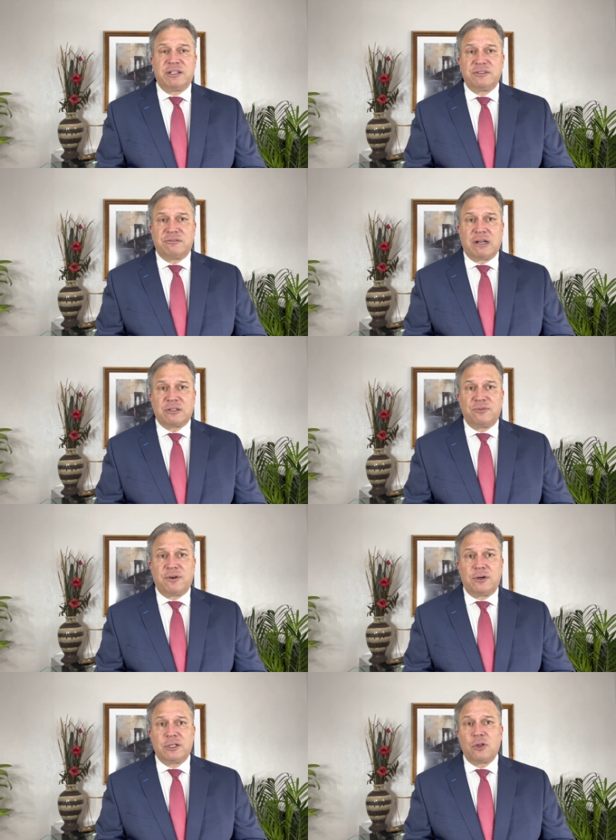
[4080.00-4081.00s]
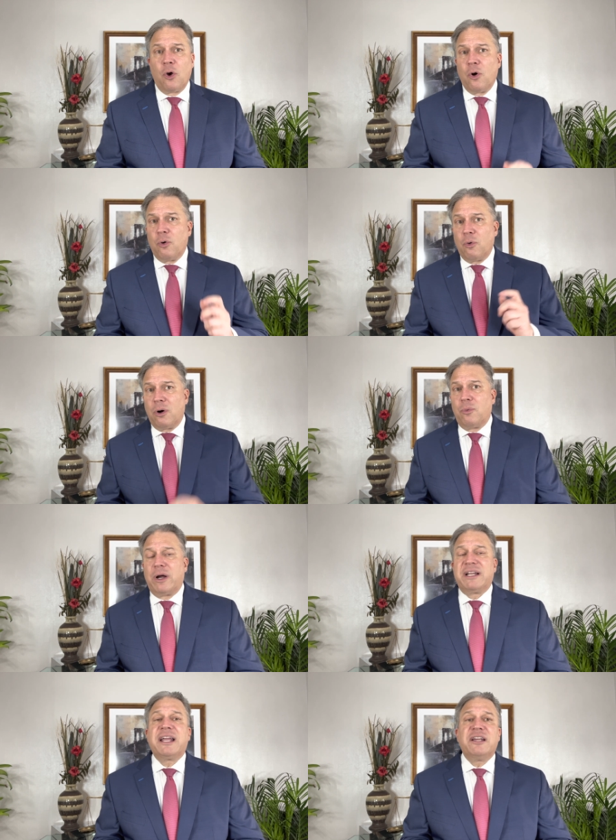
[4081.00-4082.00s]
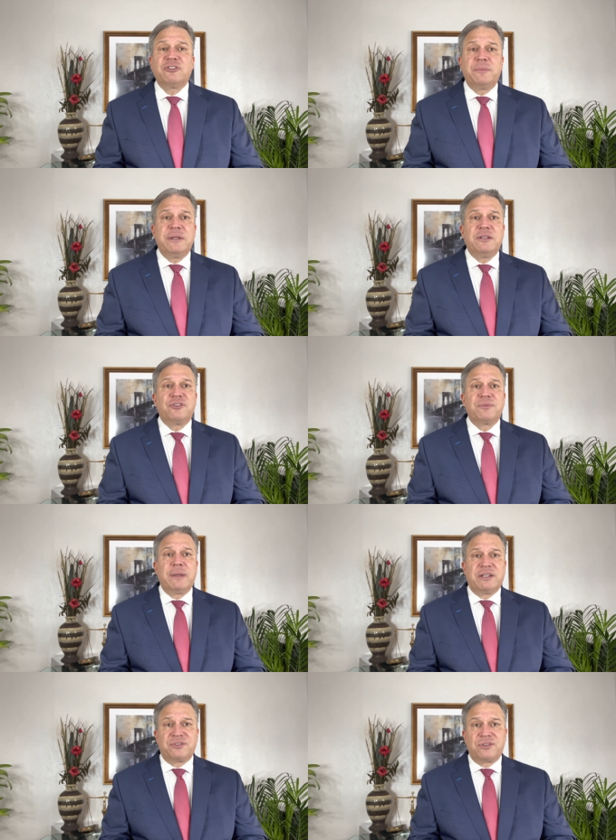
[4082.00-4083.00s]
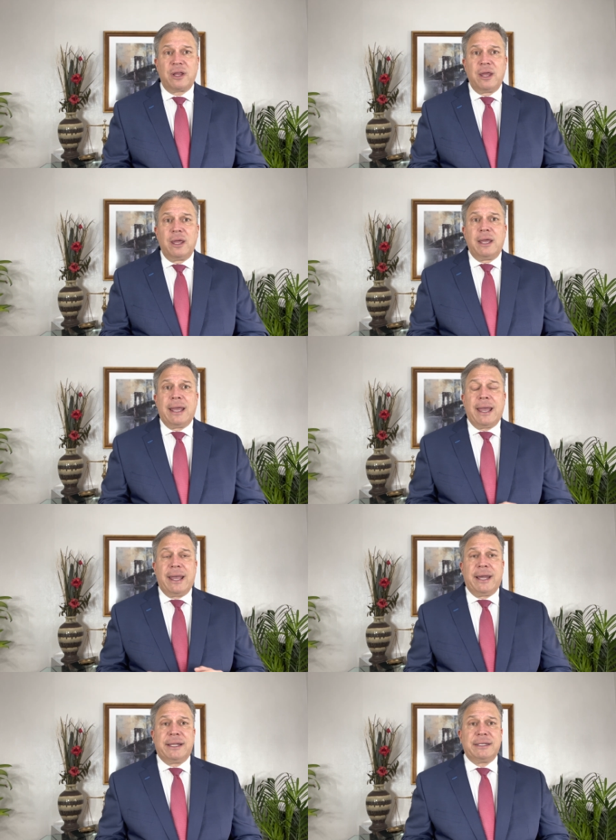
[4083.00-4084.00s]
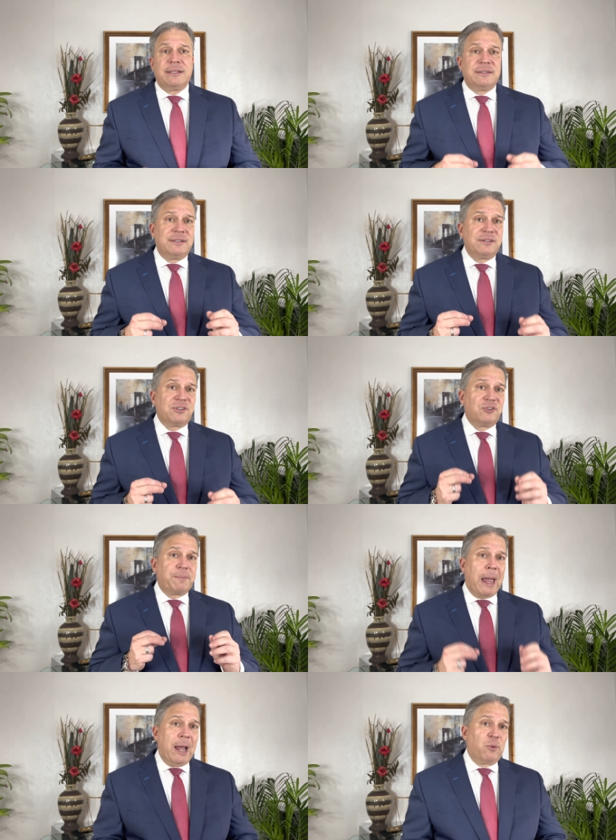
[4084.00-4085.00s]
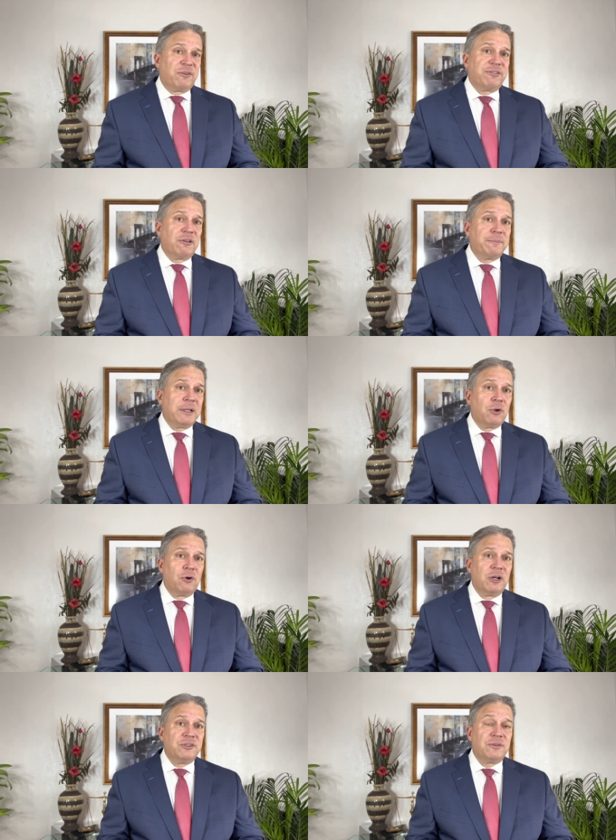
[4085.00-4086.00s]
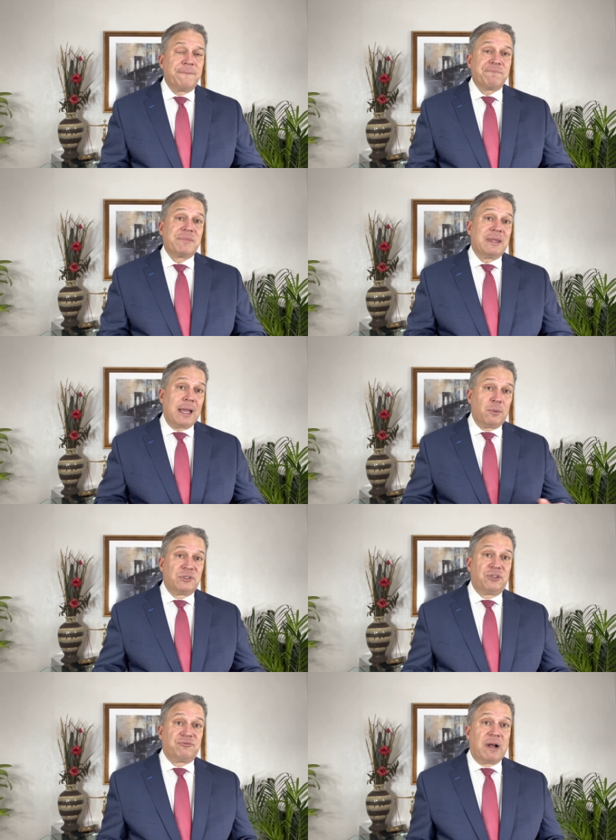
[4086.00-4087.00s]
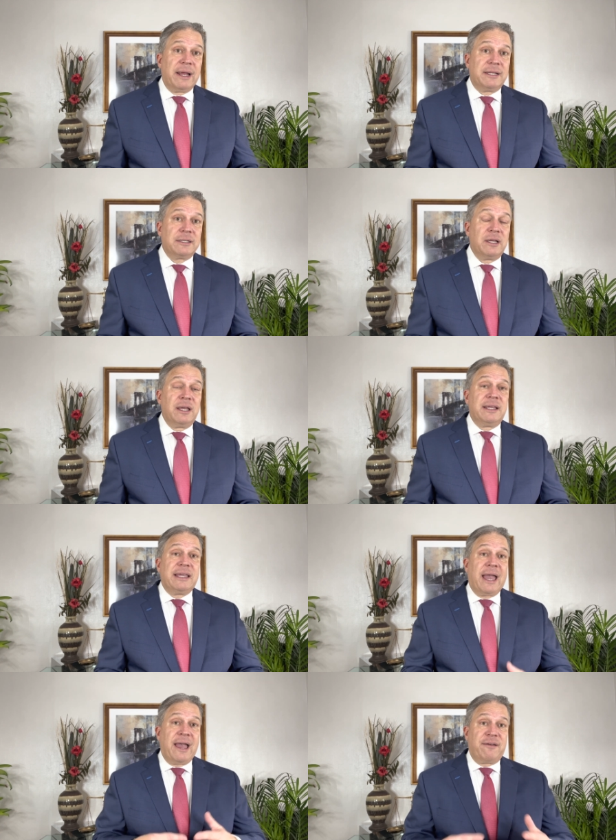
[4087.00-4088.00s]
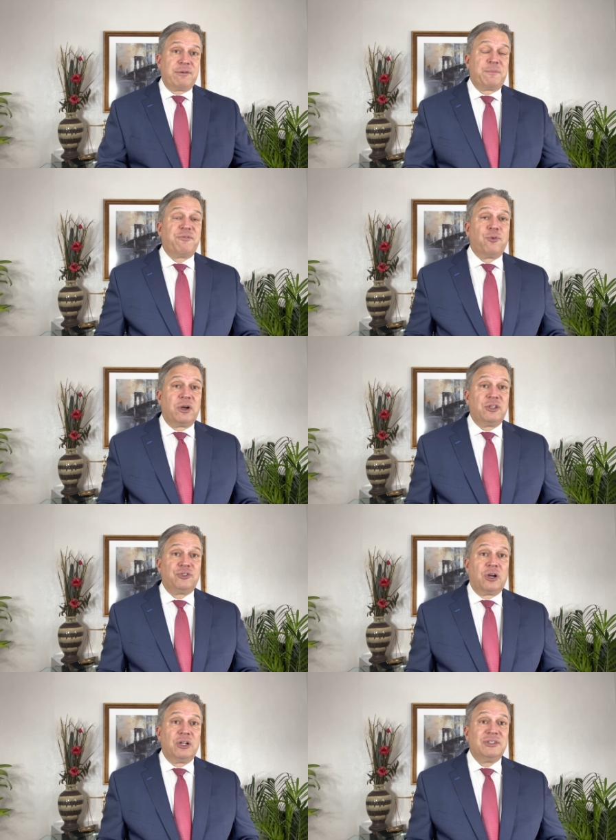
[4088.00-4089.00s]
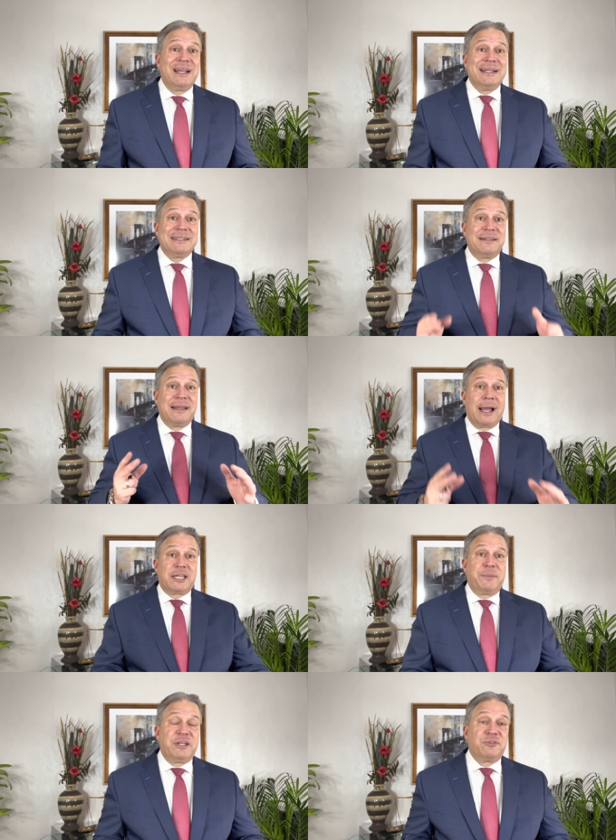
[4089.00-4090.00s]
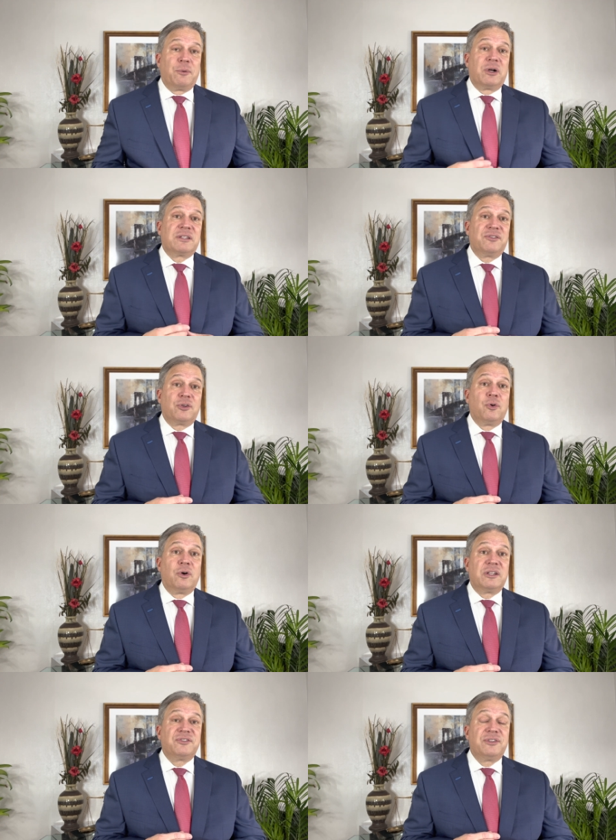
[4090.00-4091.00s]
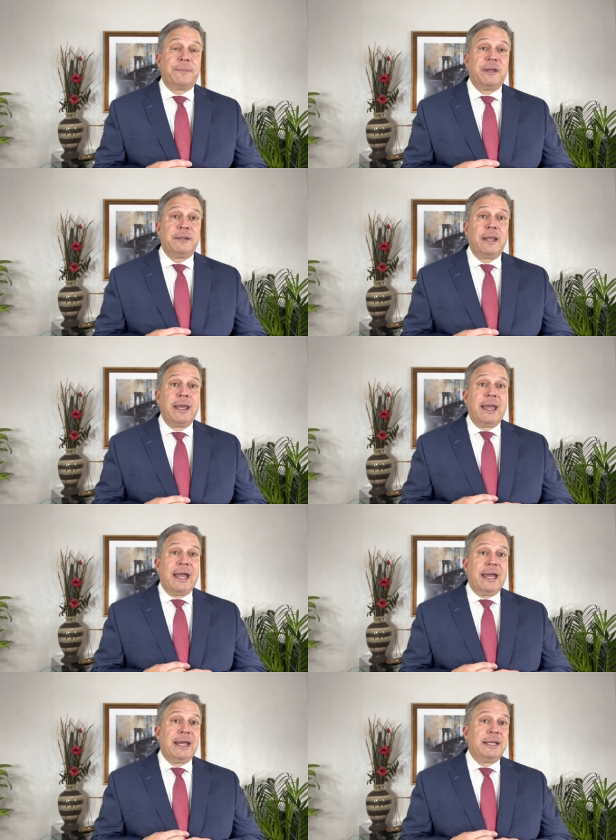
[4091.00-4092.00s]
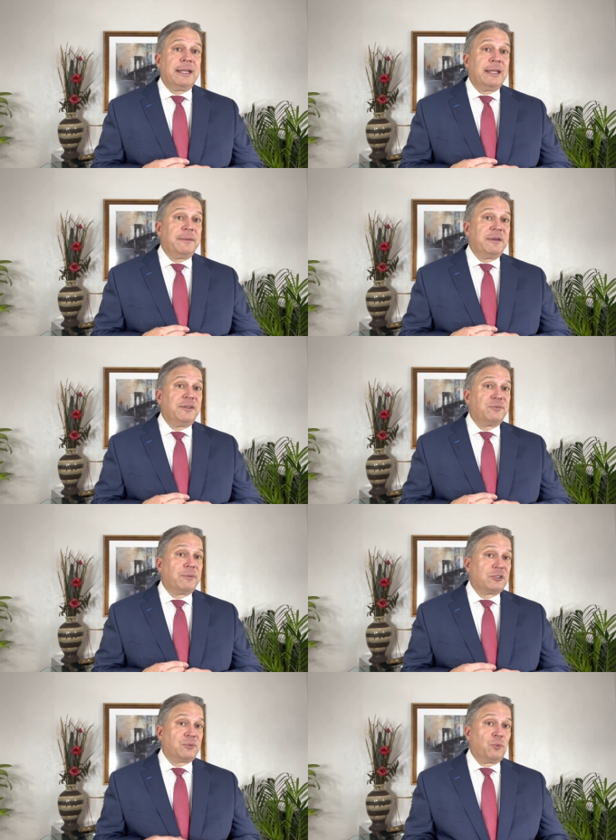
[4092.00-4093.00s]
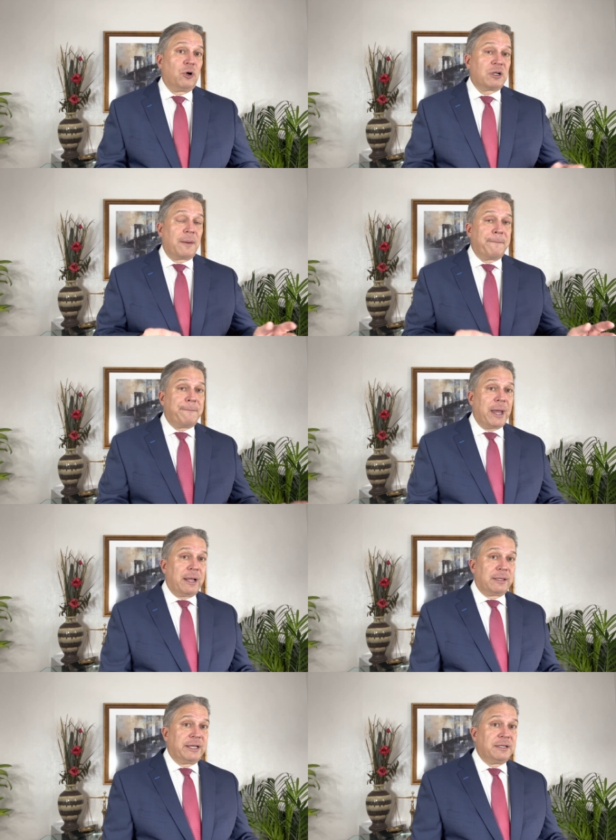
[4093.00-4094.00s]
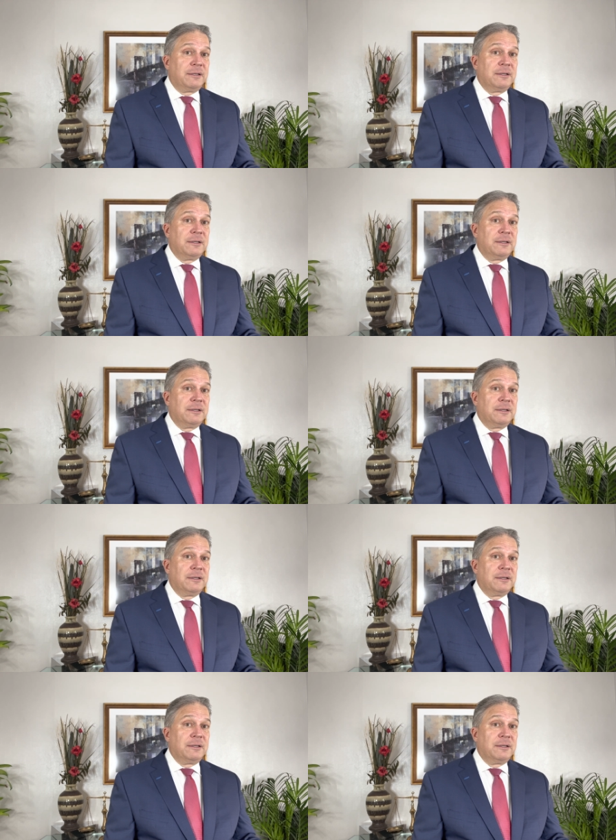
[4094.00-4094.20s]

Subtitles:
a directed verdict or why the case should be dismissed. And this is powerful because now it's in writing, you have it before the judge, the document is marked as a court exhibit, and it is much more compelling